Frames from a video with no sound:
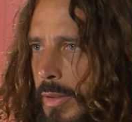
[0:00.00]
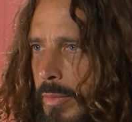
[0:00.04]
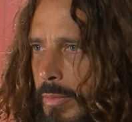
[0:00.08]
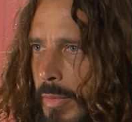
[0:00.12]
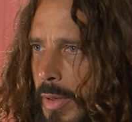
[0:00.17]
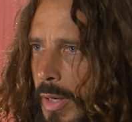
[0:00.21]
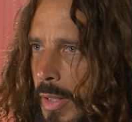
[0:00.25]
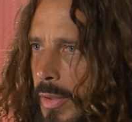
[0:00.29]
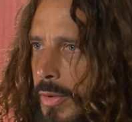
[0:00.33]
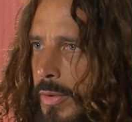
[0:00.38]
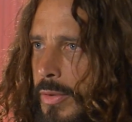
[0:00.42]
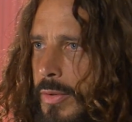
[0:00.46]
their
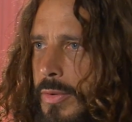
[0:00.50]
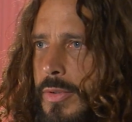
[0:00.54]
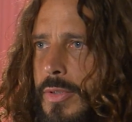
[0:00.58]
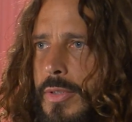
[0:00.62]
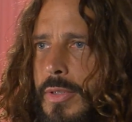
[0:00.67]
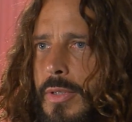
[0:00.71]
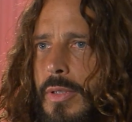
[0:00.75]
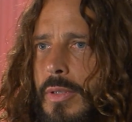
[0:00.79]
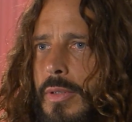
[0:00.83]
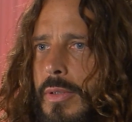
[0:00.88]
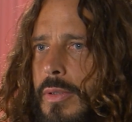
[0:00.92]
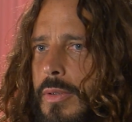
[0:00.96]

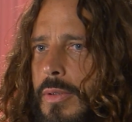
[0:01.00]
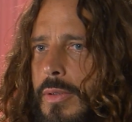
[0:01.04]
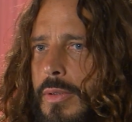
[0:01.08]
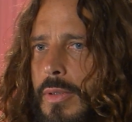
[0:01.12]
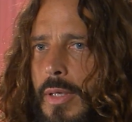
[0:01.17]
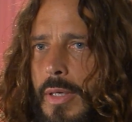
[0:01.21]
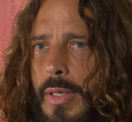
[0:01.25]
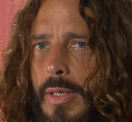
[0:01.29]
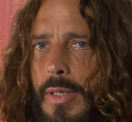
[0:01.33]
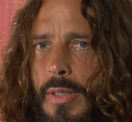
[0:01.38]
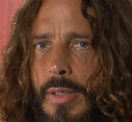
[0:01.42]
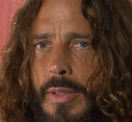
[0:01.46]
mothers
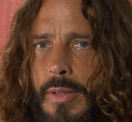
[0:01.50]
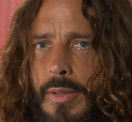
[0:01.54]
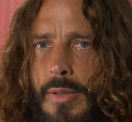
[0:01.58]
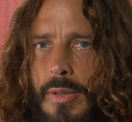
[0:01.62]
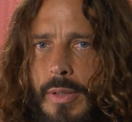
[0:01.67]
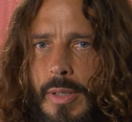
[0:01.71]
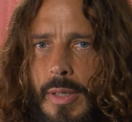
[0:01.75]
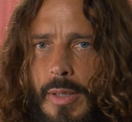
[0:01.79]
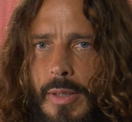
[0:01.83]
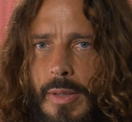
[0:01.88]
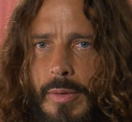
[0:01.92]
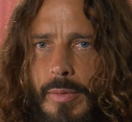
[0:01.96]

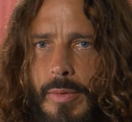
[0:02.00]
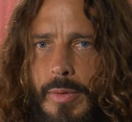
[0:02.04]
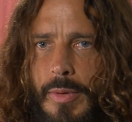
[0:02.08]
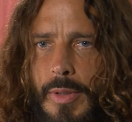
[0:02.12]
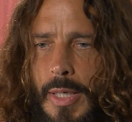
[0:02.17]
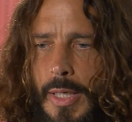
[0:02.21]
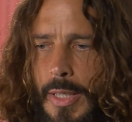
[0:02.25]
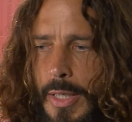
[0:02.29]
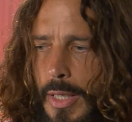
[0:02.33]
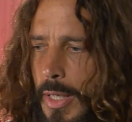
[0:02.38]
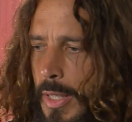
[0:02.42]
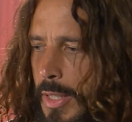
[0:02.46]
and
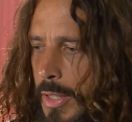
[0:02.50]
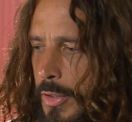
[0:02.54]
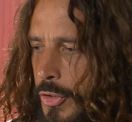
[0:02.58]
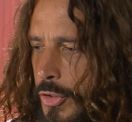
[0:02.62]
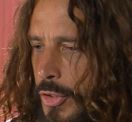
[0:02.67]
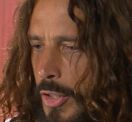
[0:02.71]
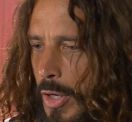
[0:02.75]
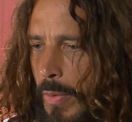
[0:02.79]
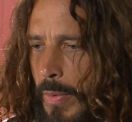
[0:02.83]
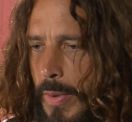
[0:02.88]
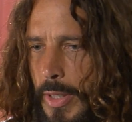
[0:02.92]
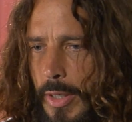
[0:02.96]
he's
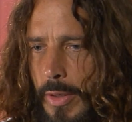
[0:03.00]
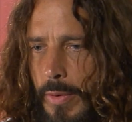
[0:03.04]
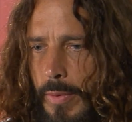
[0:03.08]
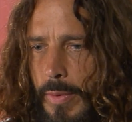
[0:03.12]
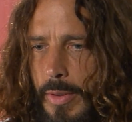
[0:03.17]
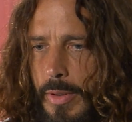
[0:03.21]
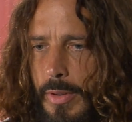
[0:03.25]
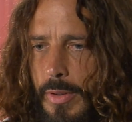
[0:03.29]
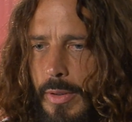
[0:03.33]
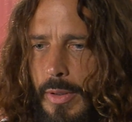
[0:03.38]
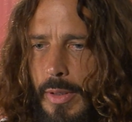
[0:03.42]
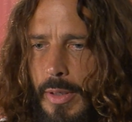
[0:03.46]
showing you
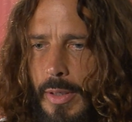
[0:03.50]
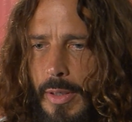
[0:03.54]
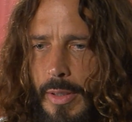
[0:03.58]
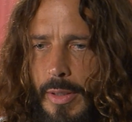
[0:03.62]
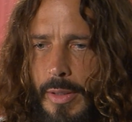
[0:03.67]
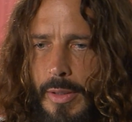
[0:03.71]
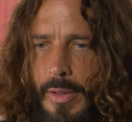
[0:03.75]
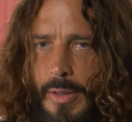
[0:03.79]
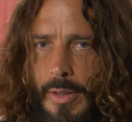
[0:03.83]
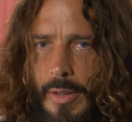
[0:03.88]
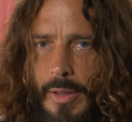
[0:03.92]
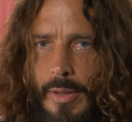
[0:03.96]

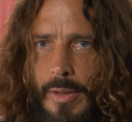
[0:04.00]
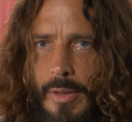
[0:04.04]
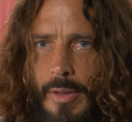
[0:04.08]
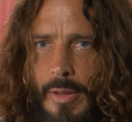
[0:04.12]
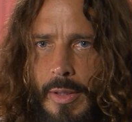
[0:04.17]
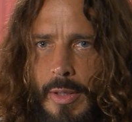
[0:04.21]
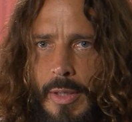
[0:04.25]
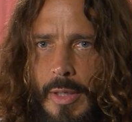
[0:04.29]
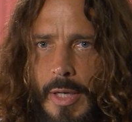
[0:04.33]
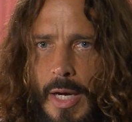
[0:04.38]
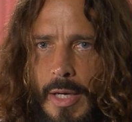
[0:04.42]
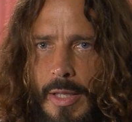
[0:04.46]
and
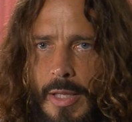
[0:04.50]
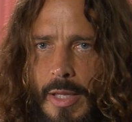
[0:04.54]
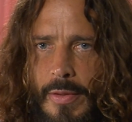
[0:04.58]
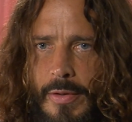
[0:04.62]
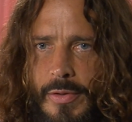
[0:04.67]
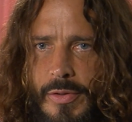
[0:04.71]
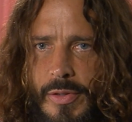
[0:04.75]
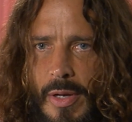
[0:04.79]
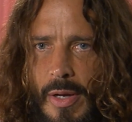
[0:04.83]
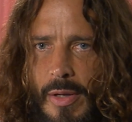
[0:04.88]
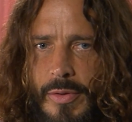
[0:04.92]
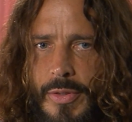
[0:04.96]
then
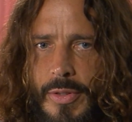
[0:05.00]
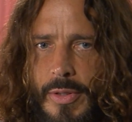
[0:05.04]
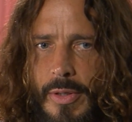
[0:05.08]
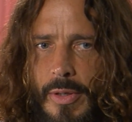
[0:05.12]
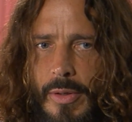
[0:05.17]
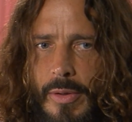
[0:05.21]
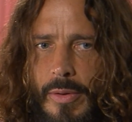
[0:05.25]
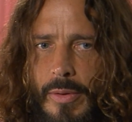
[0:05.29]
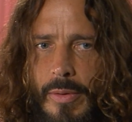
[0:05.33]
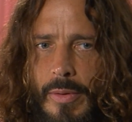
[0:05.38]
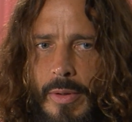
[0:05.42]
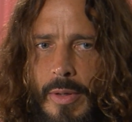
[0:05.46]
there's
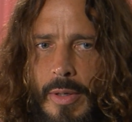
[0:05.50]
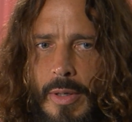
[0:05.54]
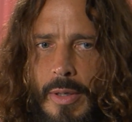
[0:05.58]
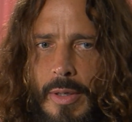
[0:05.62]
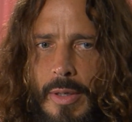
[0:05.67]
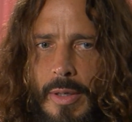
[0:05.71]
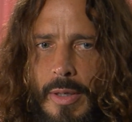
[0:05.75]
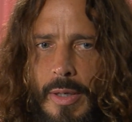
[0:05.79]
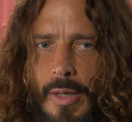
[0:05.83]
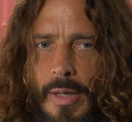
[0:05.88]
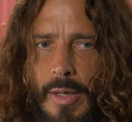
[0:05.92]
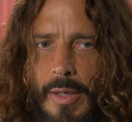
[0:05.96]
also
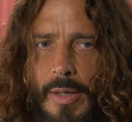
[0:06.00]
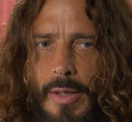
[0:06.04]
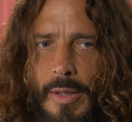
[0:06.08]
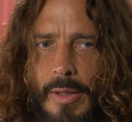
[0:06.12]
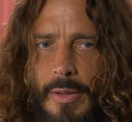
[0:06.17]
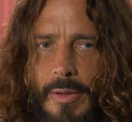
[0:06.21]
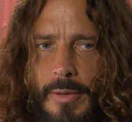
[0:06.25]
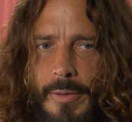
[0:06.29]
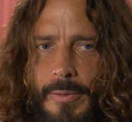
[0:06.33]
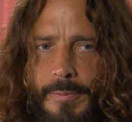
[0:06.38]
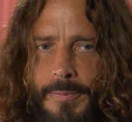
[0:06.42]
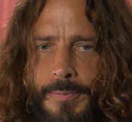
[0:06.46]

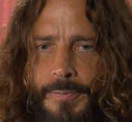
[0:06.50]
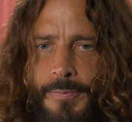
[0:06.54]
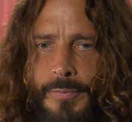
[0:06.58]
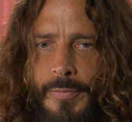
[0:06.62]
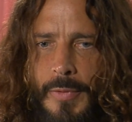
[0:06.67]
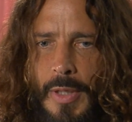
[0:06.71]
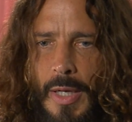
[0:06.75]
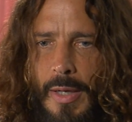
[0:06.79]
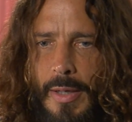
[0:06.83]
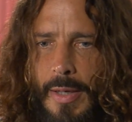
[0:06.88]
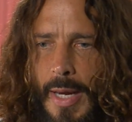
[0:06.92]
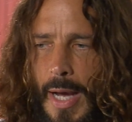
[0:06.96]

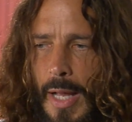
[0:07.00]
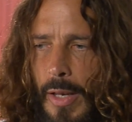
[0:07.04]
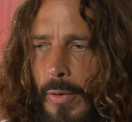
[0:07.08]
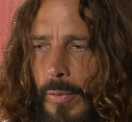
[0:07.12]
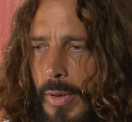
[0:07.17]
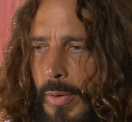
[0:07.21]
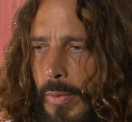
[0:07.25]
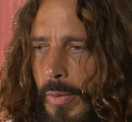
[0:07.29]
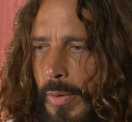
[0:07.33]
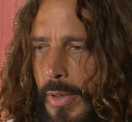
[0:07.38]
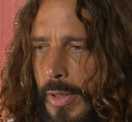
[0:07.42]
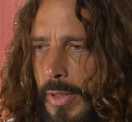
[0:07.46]
a
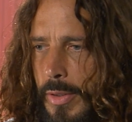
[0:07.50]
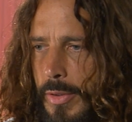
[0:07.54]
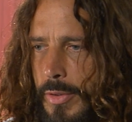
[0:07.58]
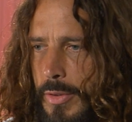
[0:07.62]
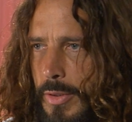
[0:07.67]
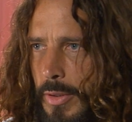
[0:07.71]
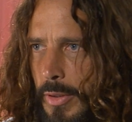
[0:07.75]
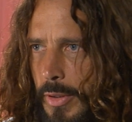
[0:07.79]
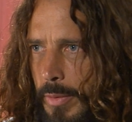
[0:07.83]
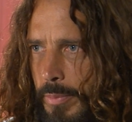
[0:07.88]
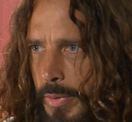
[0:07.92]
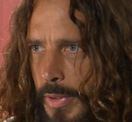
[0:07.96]
gallery where you can
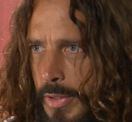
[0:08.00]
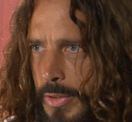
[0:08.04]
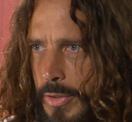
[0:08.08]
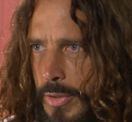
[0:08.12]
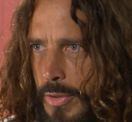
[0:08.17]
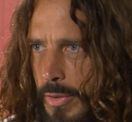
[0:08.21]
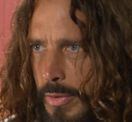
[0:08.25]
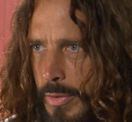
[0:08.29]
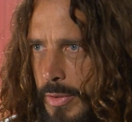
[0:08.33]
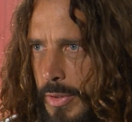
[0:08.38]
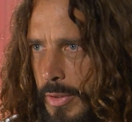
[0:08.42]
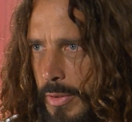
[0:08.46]
just look at
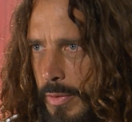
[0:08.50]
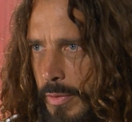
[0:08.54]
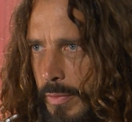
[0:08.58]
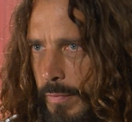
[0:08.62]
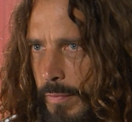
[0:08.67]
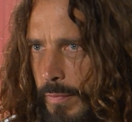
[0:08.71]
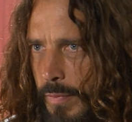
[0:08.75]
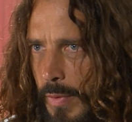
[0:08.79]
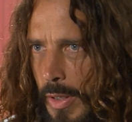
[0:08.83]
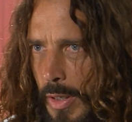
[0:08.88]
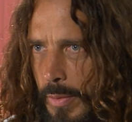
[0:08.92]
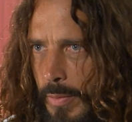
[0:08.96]
pictures and
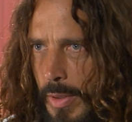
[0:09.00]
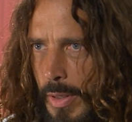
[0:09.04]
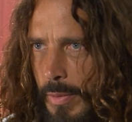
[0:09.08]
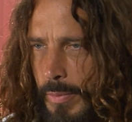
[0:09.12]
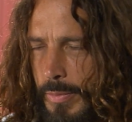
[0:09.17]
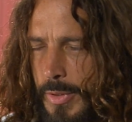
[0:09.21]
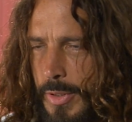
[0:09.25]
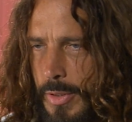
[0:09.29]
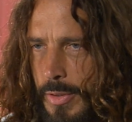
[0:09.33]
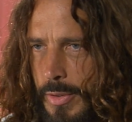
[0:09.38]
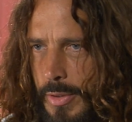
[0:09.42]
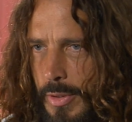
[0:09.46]
I
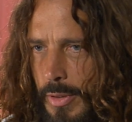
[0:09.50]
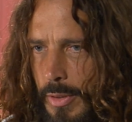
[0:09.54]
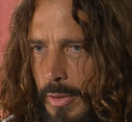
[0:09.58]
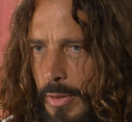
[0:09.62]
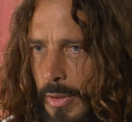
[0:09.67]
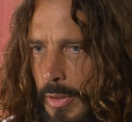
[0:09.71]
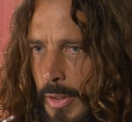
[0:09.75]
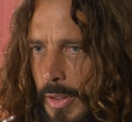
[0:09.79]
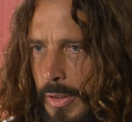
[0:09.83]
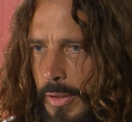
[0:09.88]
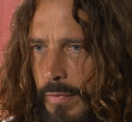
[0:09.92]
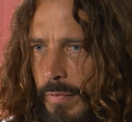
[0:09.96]
was just started
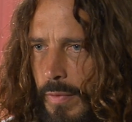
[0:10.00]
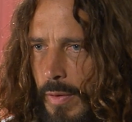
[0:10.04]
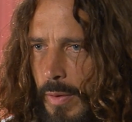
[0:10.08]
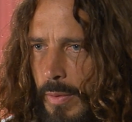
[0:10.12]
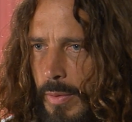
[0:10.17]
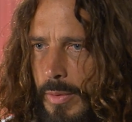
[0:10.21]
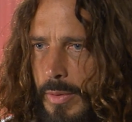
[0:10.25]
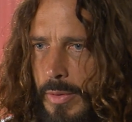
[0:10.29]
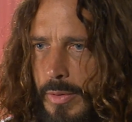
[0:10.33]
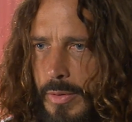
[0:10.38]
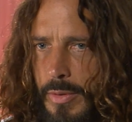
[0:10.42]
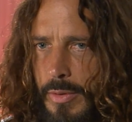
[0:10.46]
looking at the
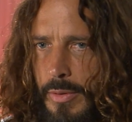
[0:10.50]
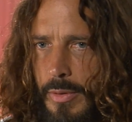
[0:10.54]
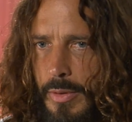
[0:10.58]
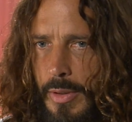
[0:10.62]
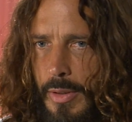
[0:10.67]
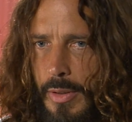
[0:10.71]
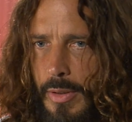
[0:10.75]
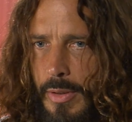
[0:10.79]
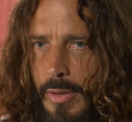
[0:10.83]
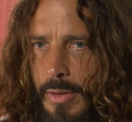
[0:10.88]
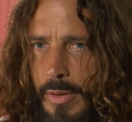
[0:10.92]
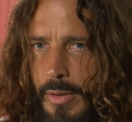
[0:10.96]
photos
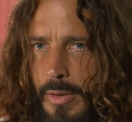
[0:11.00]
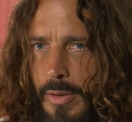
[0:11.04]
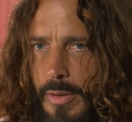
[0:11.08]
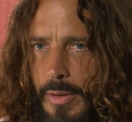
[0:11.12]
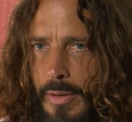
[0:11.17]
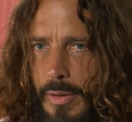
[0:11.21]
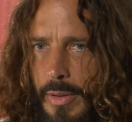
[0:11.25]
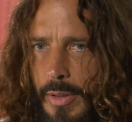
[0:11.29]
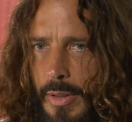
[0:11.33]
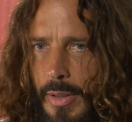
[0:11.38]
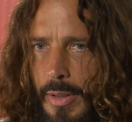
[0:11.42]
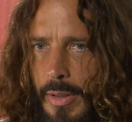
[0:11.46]

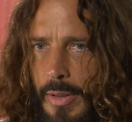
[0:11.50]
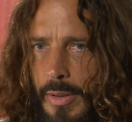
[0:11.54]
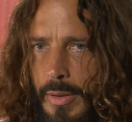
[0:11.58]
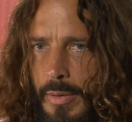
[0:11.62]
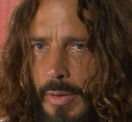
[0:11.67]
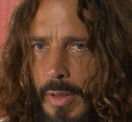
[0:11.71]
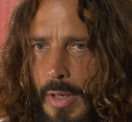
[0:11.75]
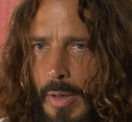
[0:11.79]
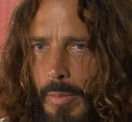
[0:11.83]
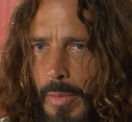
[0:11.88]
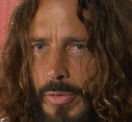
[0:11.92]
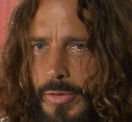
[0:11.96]

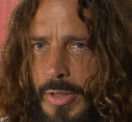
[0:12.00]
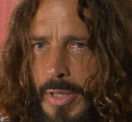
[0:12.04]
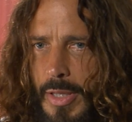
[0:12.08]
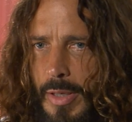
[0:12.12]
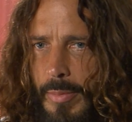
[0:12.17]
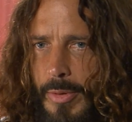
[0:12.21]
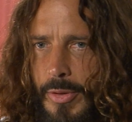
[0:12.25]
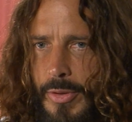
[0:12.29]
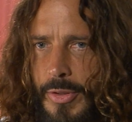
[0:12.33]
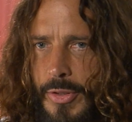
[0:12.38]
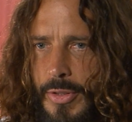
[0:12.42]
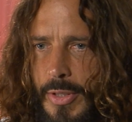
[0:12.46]
and most of
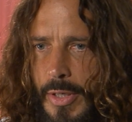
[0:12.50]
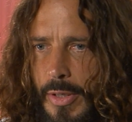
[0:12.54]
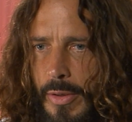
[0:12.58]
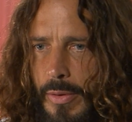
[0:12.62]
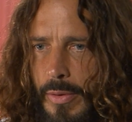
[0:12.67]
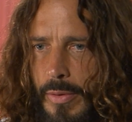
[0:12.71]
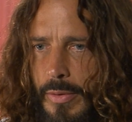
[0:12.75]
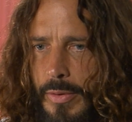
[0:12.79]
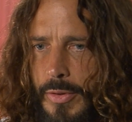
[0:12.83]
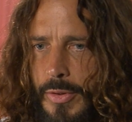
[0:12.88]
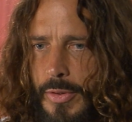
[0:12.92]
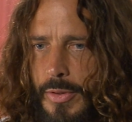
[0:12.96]
them are
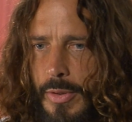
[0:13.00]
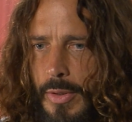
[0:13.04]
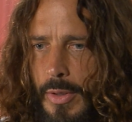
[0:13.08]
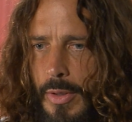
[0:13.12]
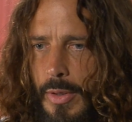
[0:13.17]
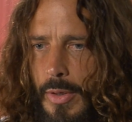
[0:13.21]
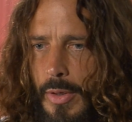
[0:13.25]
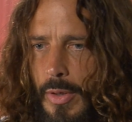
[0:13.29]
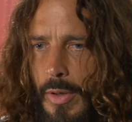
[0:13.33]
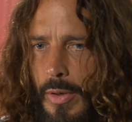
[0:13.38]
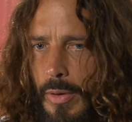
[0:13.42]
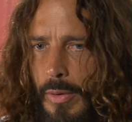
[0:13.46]
stills
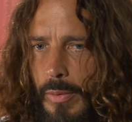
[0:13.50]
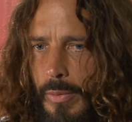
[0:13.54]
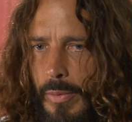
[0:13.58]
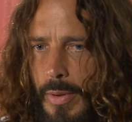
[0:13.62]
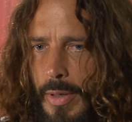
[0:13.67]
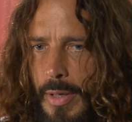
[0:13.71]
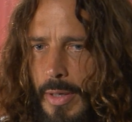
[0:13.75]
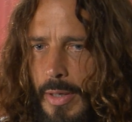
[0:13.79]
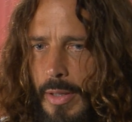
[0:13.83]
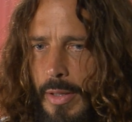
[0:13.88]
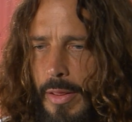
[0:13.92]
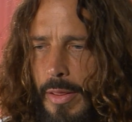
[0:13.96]

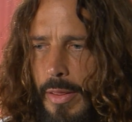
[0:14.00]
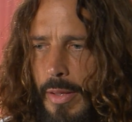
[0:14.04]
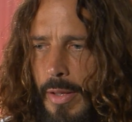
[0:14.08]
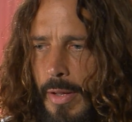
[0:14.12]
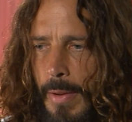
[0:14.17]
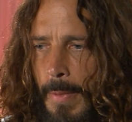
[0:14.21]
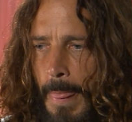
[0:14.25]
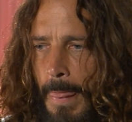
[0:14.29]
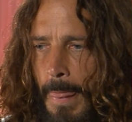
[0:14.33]
with